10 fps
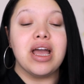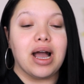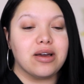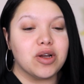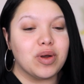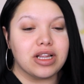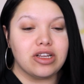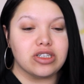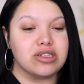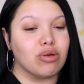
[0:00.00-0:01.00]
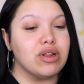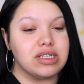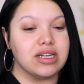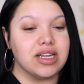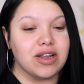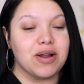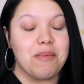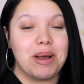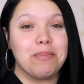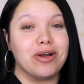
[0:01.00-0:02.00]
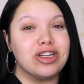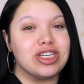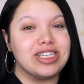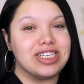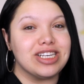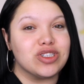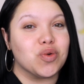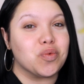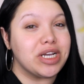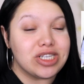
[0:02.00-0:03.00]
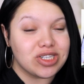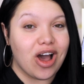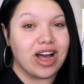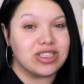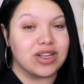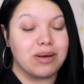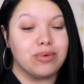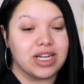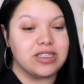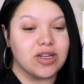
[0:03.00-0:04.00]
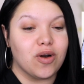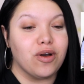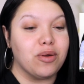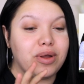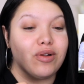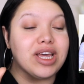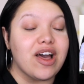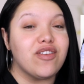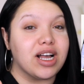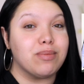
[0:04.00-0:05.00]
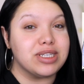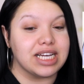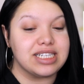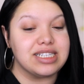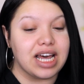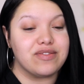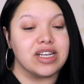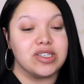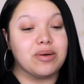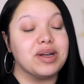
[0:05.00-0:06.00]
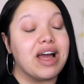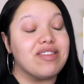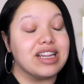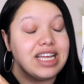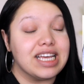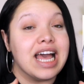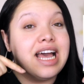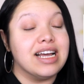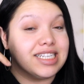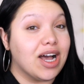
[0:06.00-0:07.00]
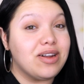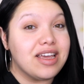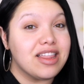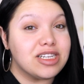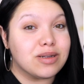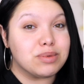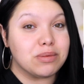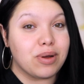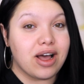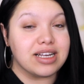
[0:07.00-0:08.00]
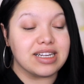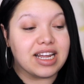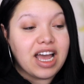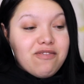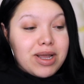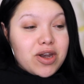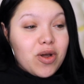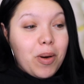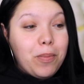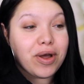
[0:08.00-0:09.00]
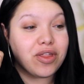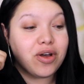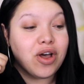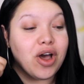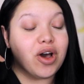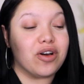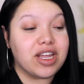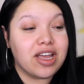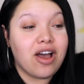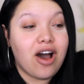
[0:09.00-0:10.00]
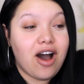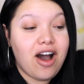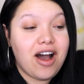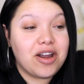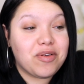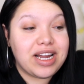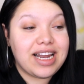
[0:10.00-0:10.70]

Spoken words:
I'm gonna quickly just throw this in here. My merch just restocked a couple days ago and we only have a couple sizes left. So I'm gonna have the link down in the description box, and I have my No Puedo hoodie on right